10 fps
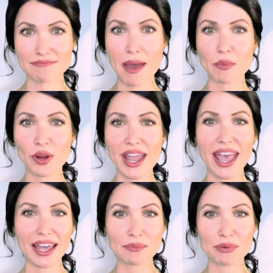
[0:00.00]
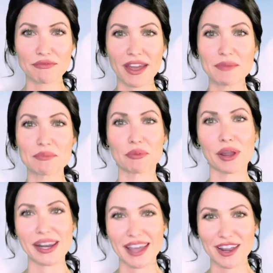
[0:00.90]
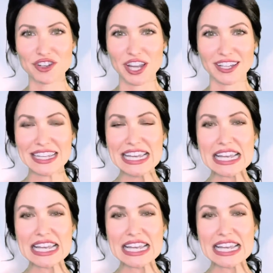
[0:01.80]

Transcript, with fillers: memory, and prevent brain aging.